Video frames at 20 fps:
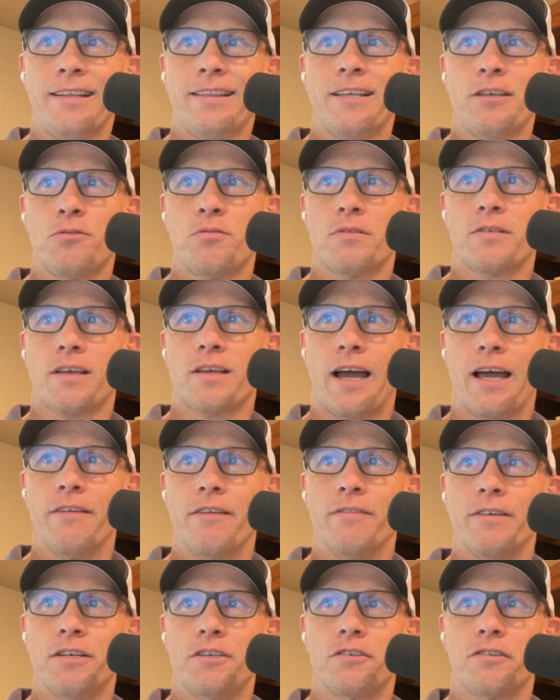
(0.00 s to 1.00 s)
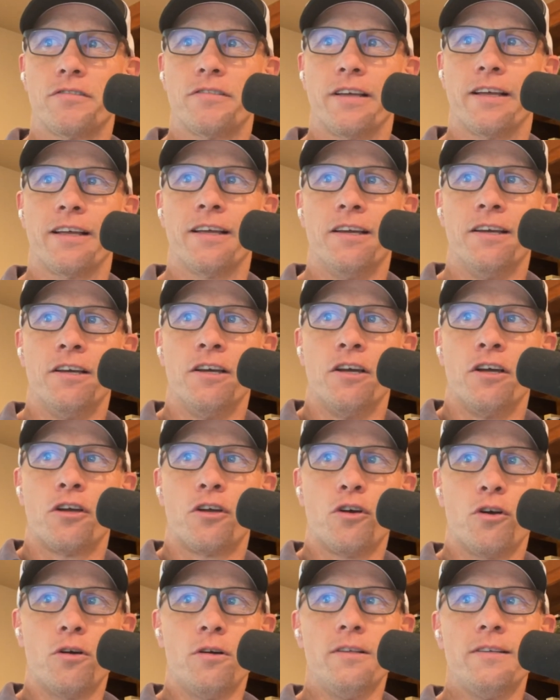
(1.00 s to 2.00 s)
this was kind of interesting.
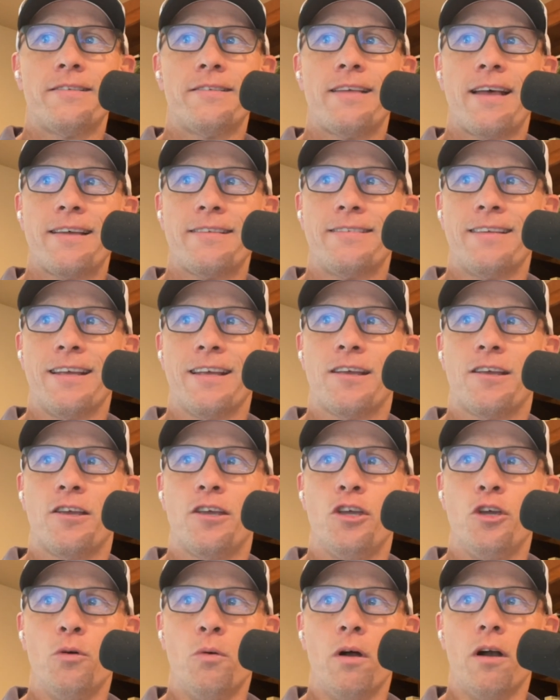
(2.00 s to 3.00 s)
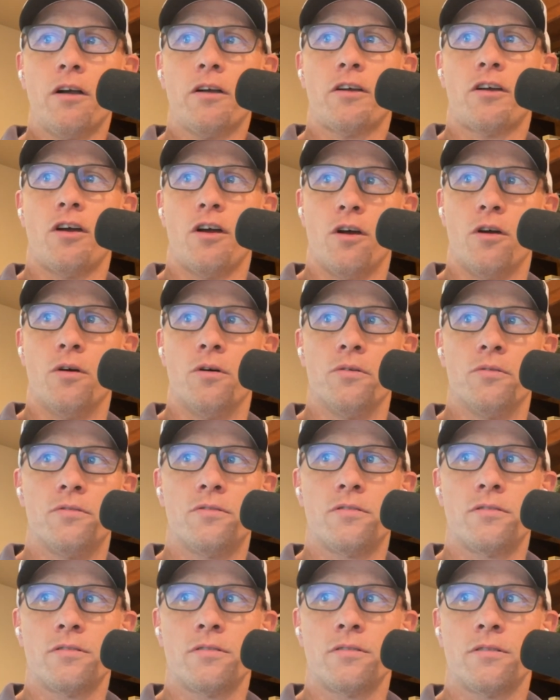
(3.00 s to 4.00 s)
Google is testing Q R
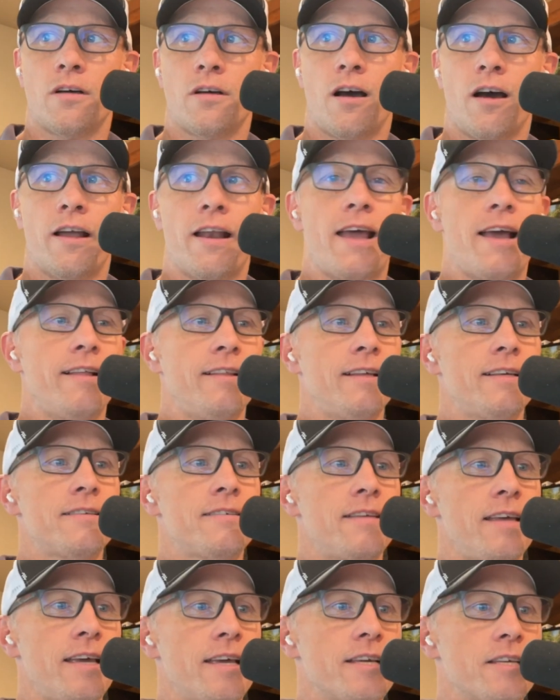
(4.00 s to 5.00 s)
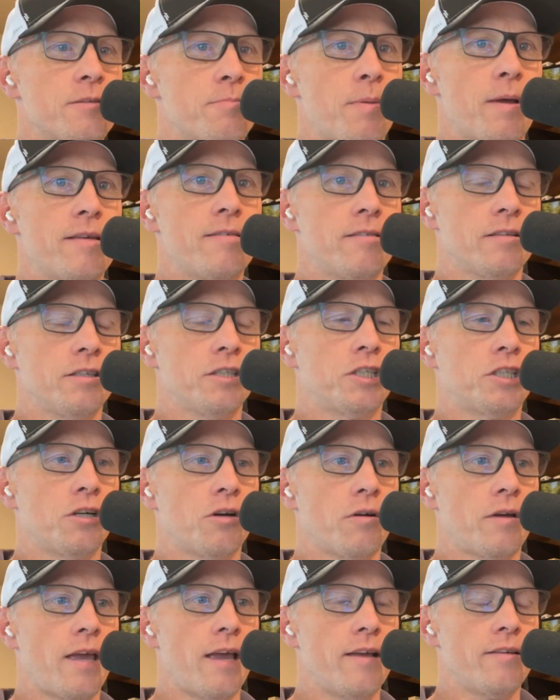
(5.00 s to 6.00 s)
codes on L S As, basically
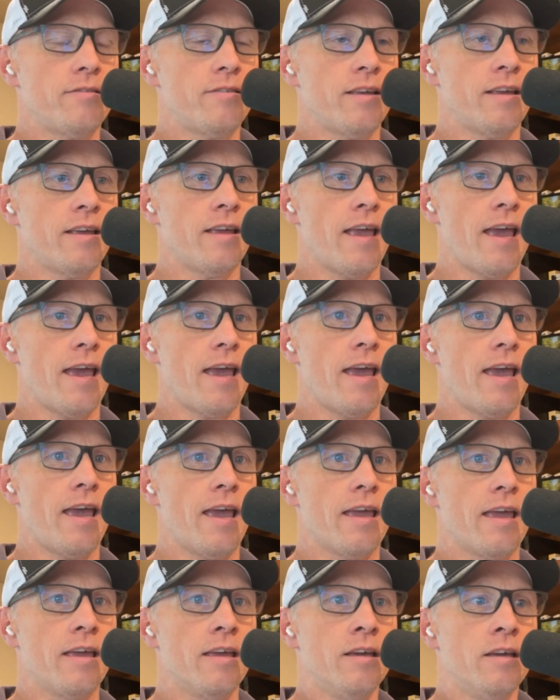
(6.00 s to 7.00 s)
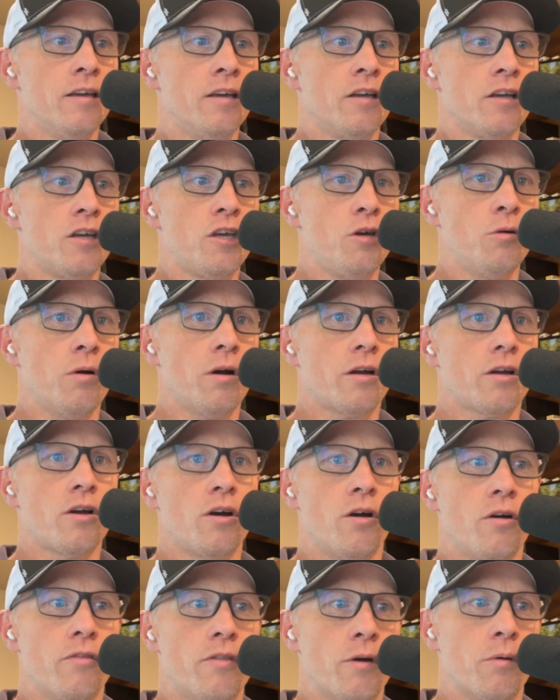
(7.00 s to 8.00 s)
showcasing a Q R
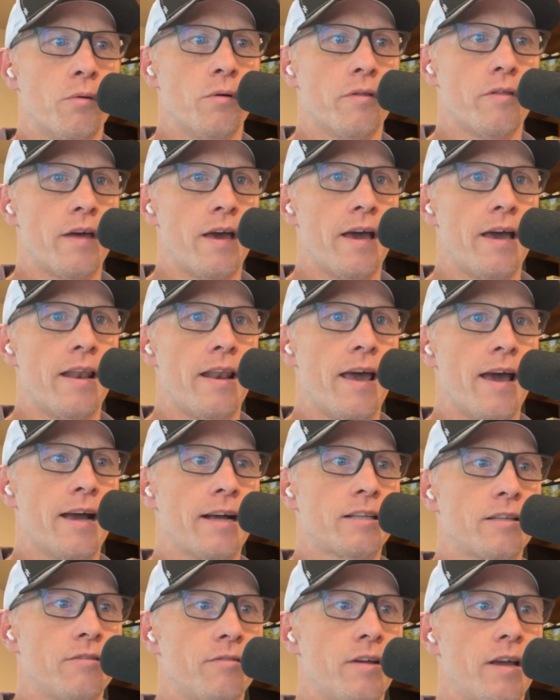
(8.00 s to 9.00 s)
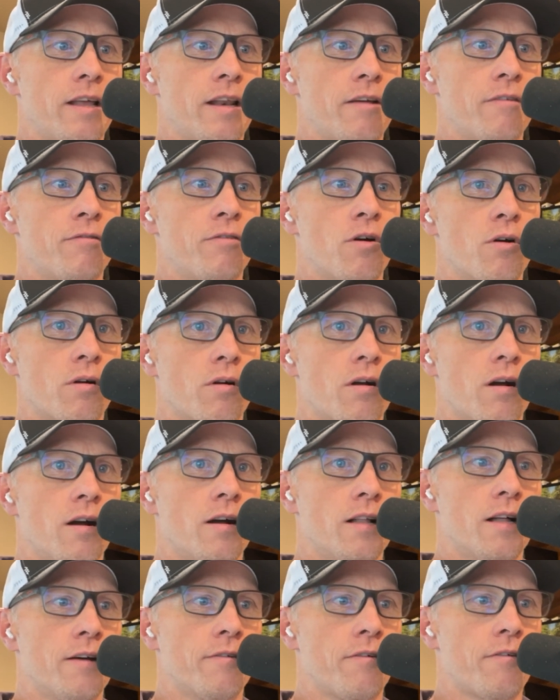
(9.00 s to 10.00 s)
code that will then activate a phone
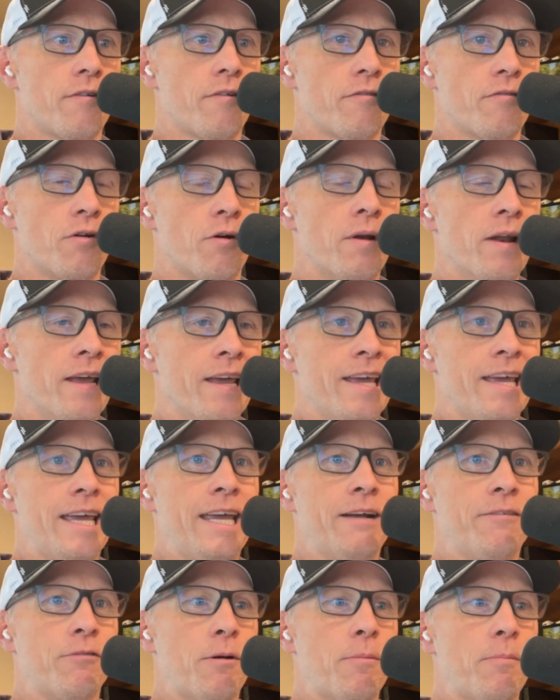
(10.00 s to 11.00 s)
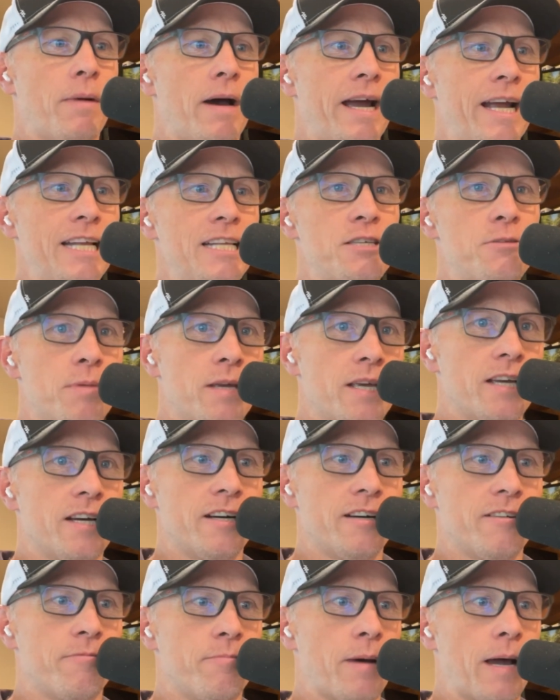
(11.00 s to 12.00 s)
call off of your phone. It reminds me
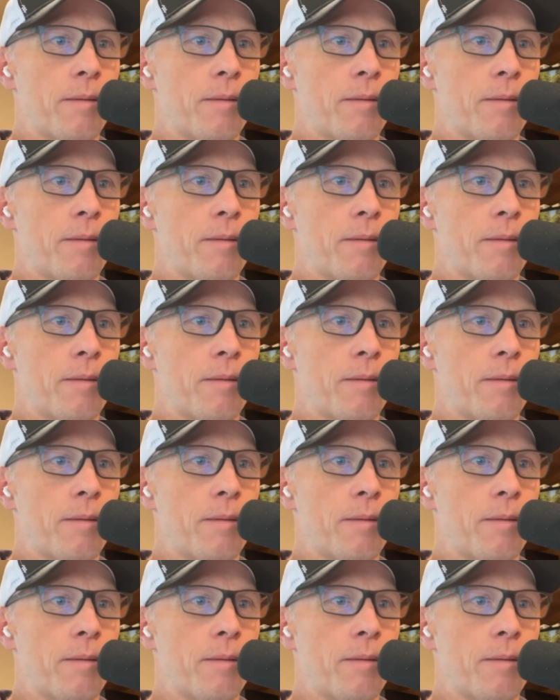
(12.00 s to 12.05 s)
of my